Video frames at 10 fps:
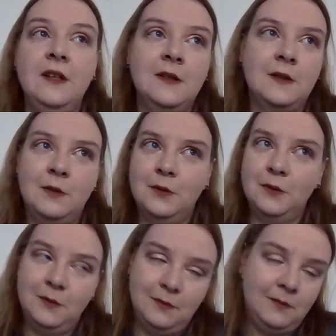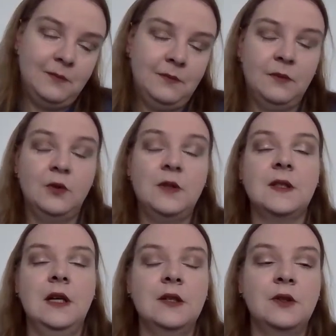things to
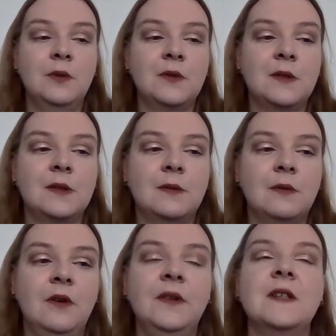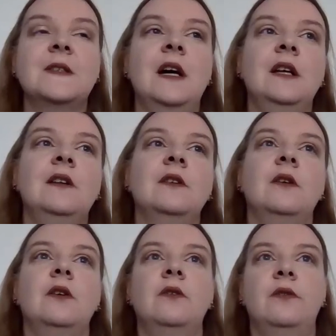discuss was on the side
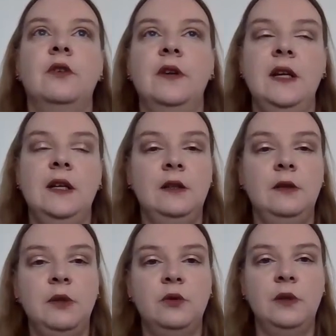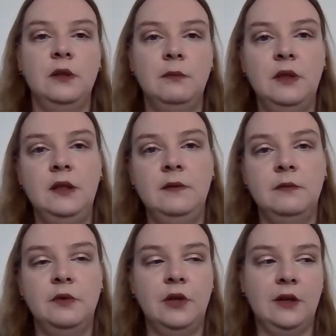of connecting between
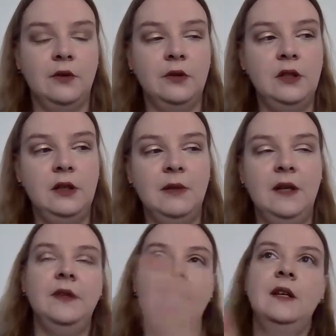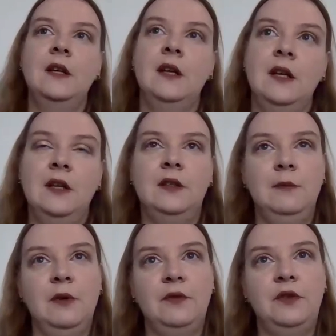me, DraCor team, and the
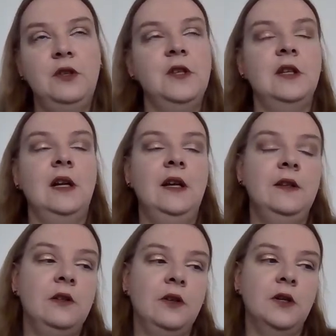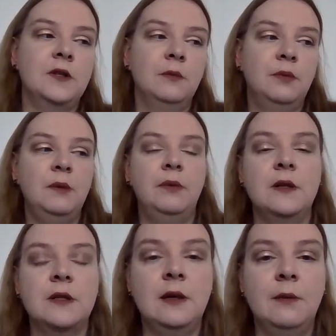team of digital editors who
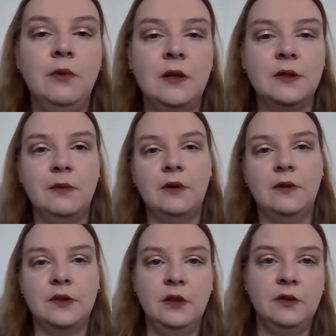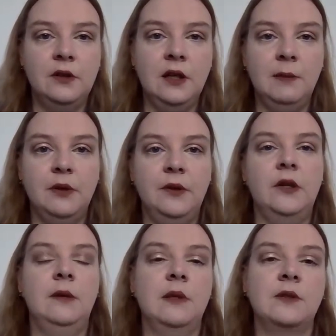prepared Samuel Zborowski on TEI
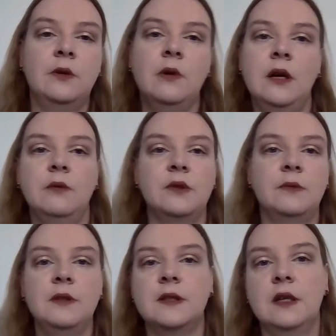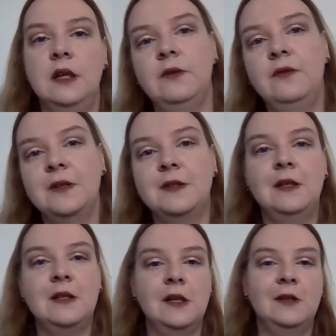Panorama. So I was this kind of
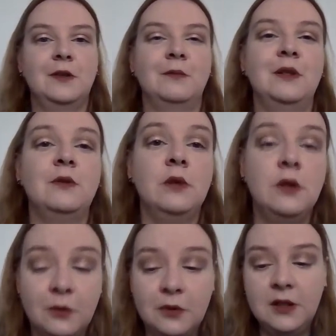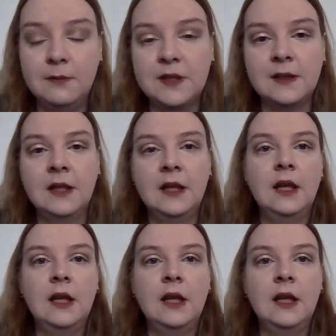facilitator between two teams.